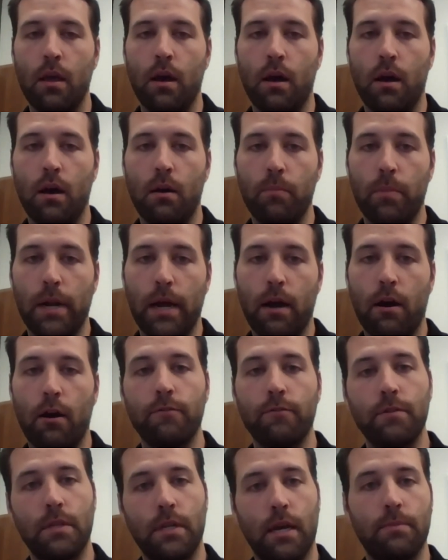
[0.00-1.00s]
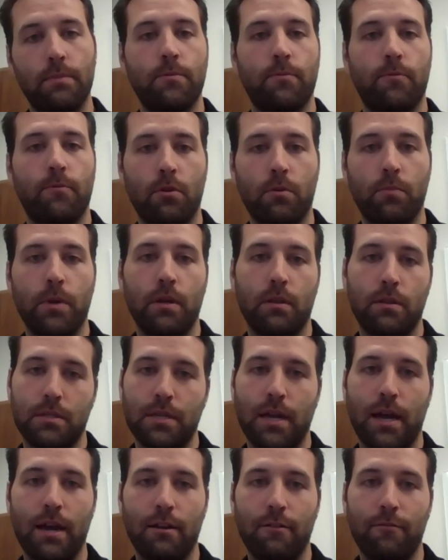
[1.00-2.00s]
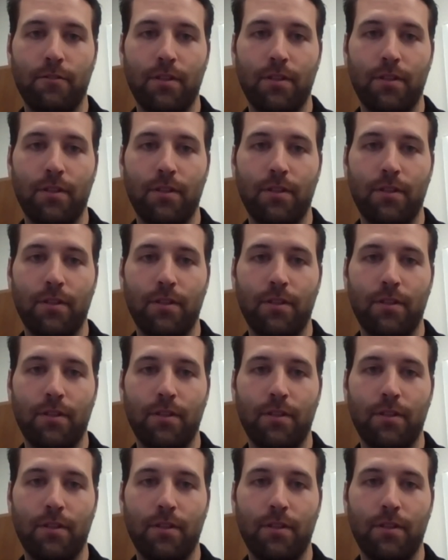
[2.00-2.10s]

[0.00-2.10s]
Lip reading: But I oftentimes prefer to be on the side of